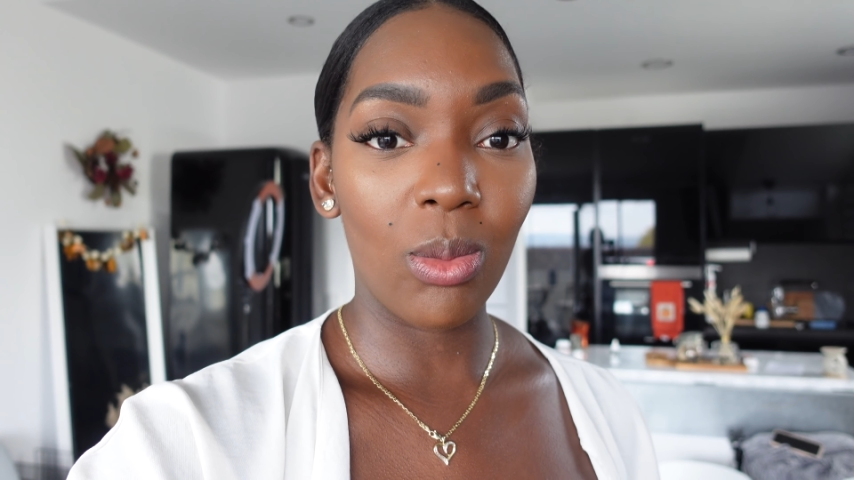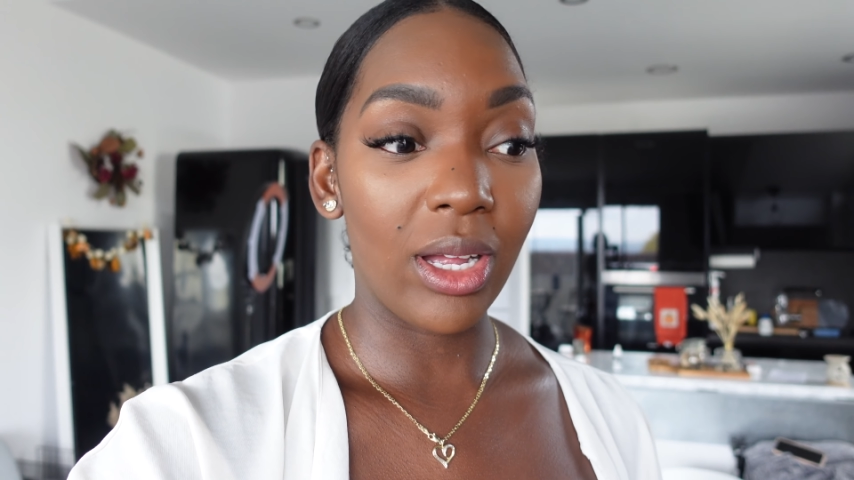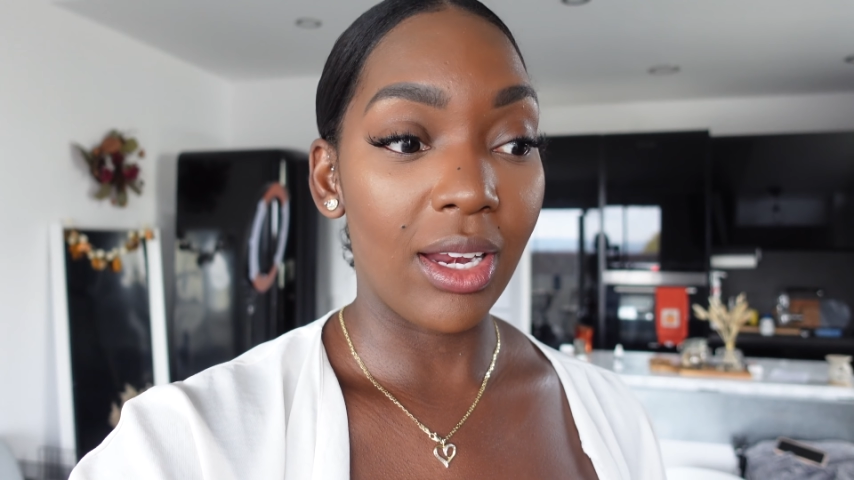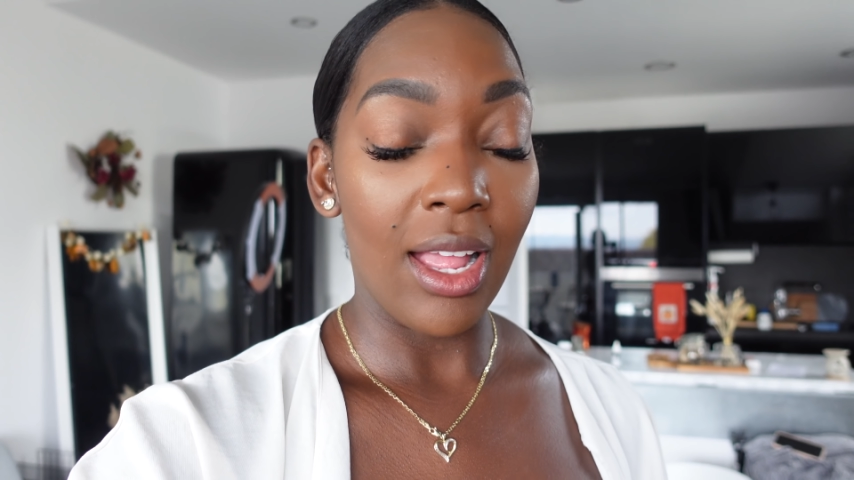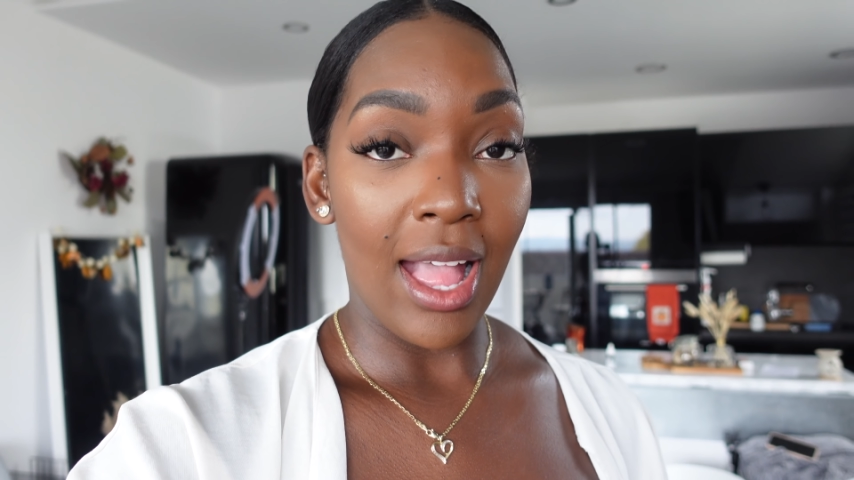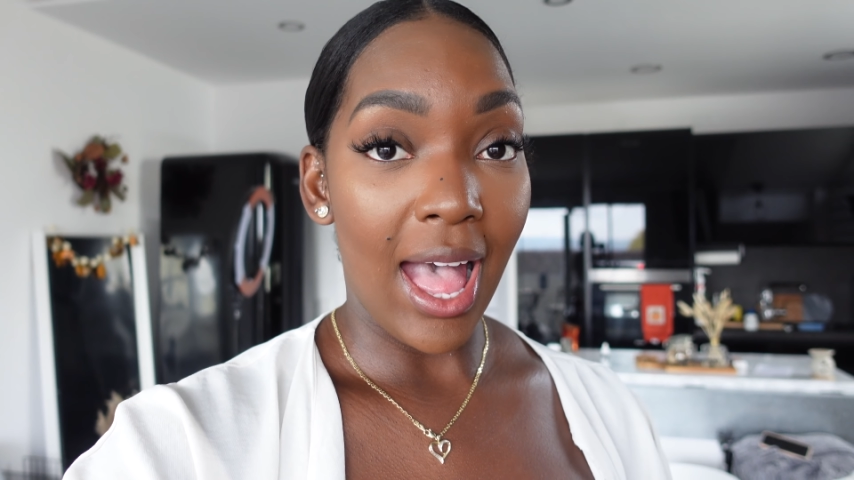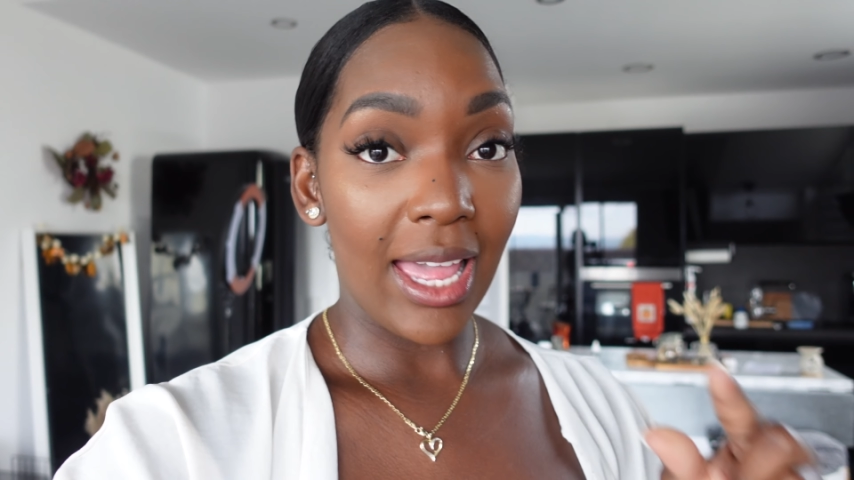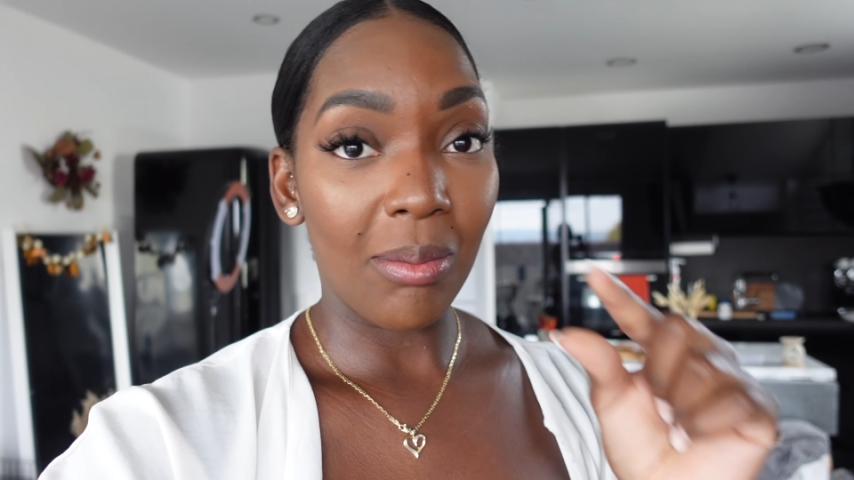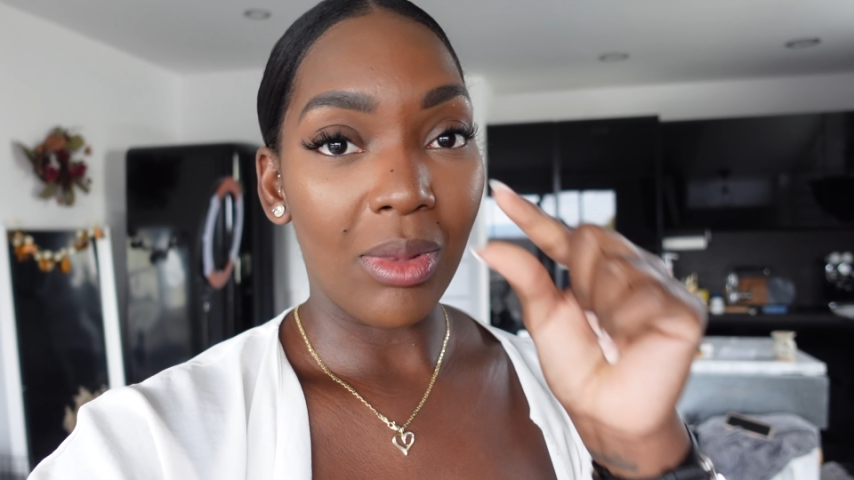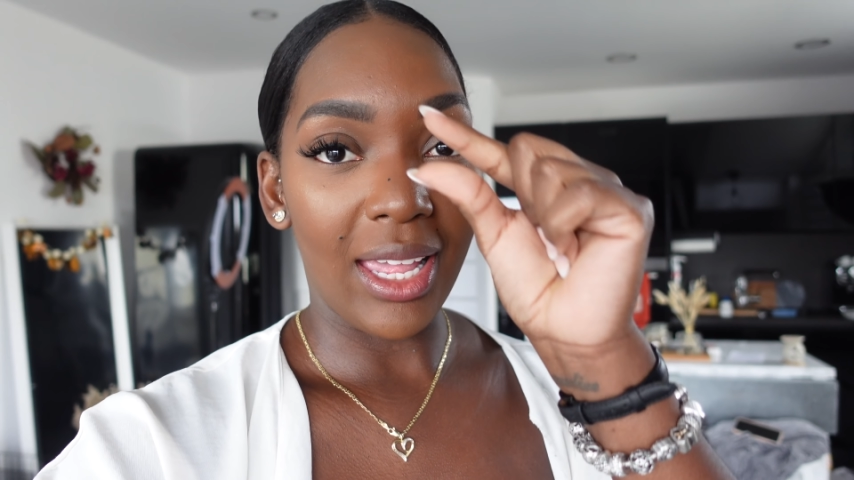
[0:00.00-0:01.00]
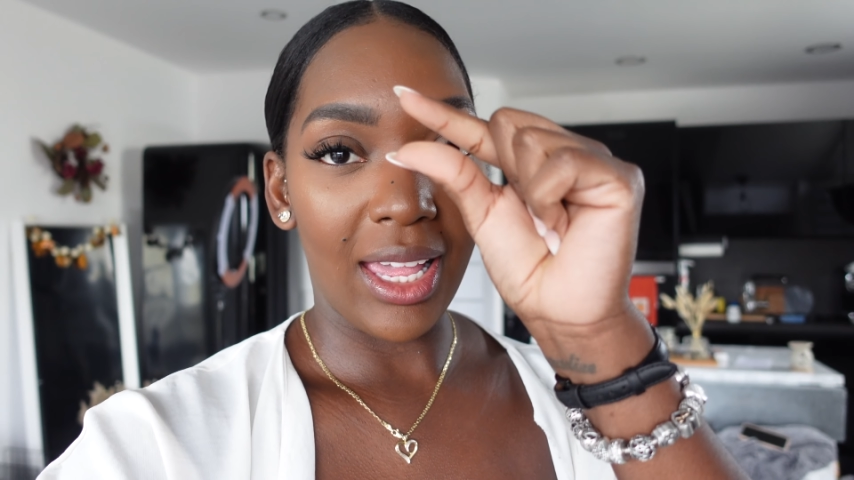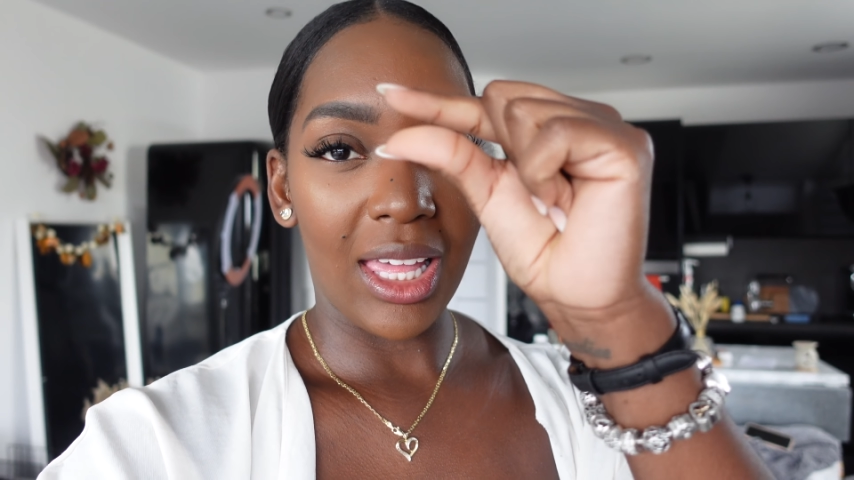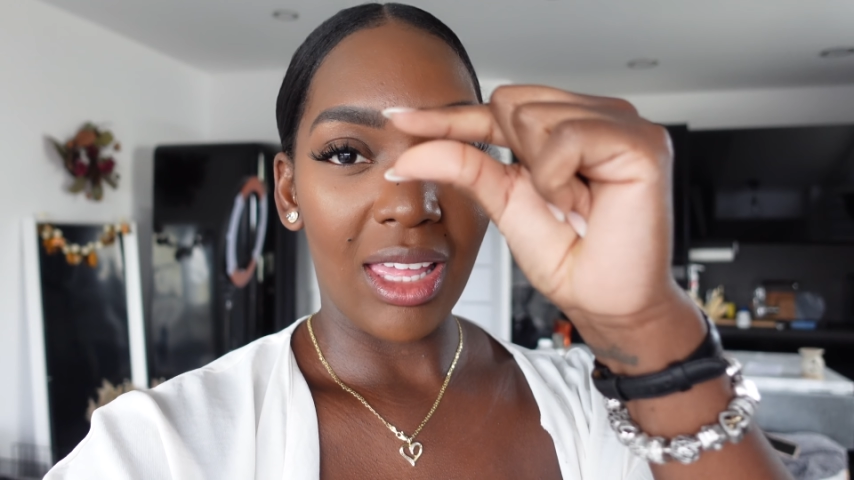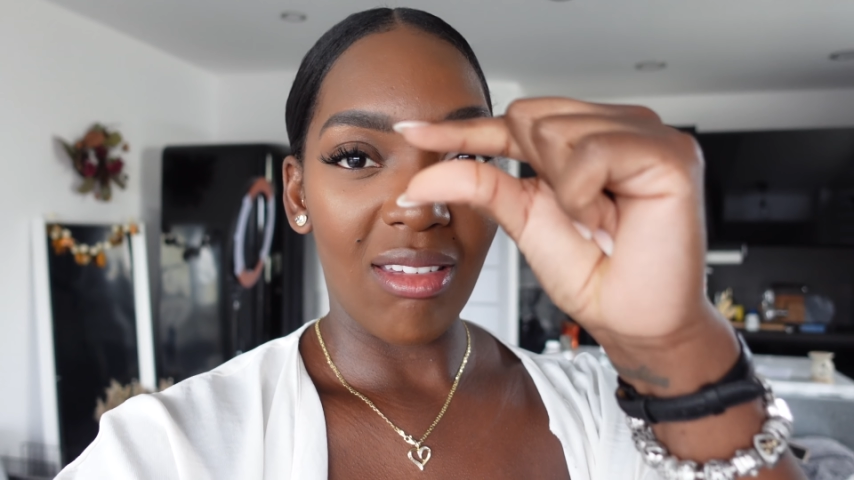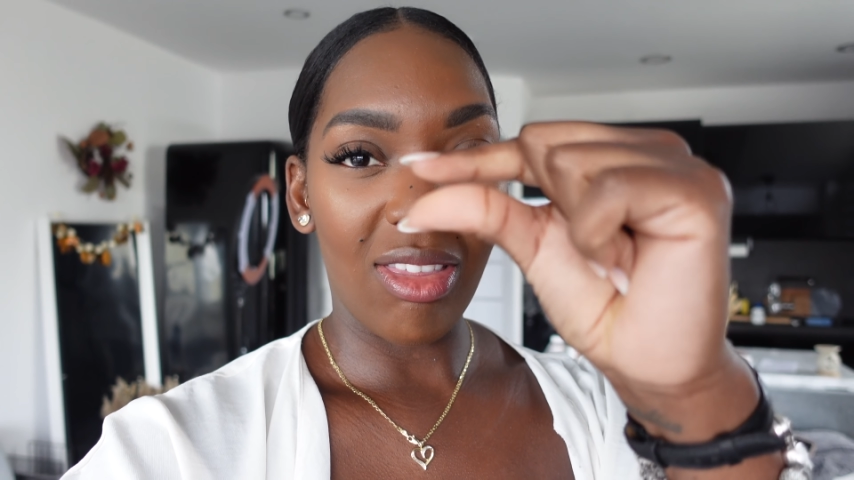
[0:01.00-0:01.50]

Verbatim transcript: but I am like